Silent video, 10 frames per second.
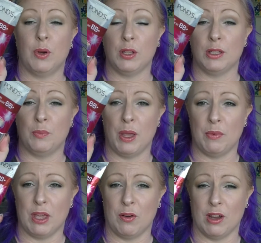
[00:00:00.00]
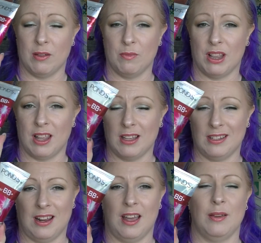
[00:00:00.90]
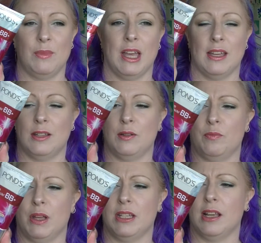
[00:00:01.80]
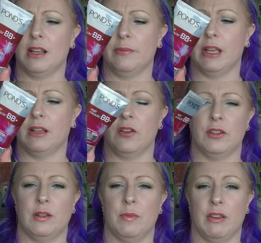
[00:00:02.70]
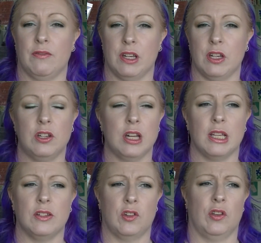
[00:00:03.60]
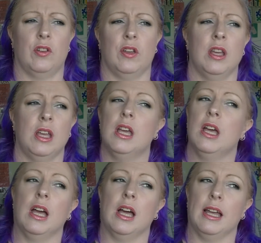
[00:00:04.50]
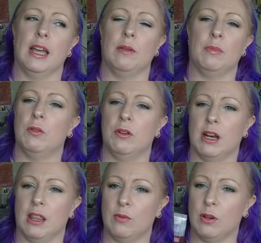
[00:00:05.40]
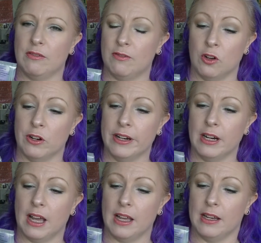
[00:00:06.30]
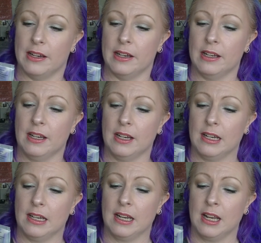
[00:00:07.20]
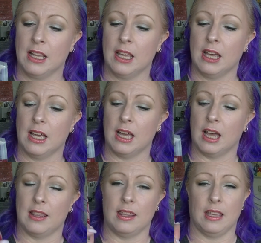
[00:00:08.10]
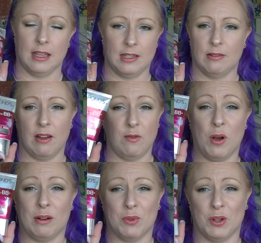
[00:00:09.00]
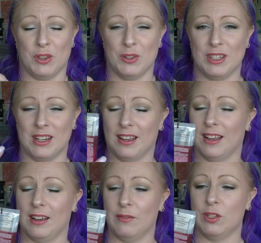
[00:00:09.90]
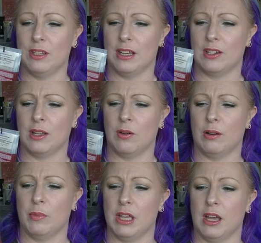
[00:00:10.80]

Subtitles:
Pond's BB cream last time as basically being close to being finished, and so I had pulled another one for it, and I think I still have one more use in it, and I've used it actually quite a bit.